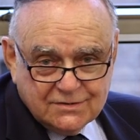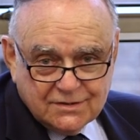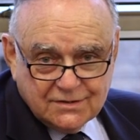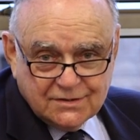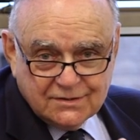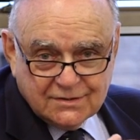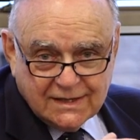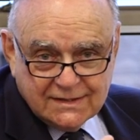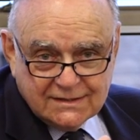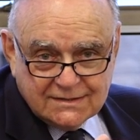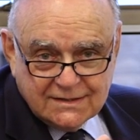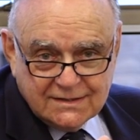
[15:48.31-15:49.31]
to
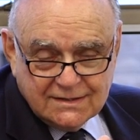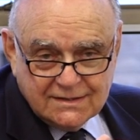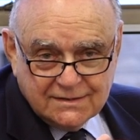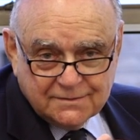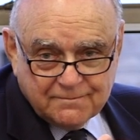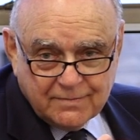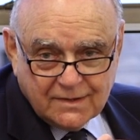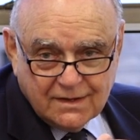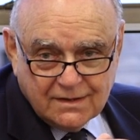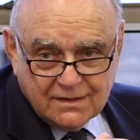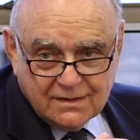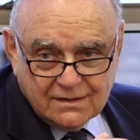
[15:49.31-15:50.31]

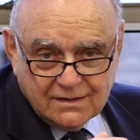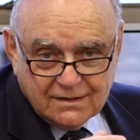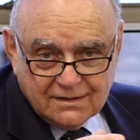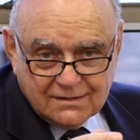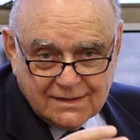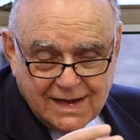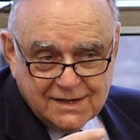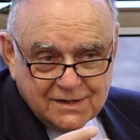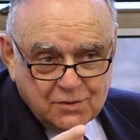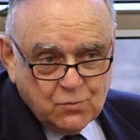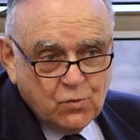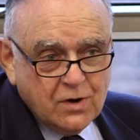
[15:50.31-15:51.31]

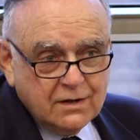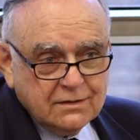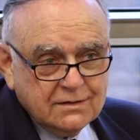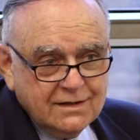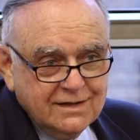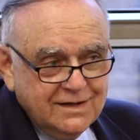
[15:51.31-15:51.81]
1991, uh, uh,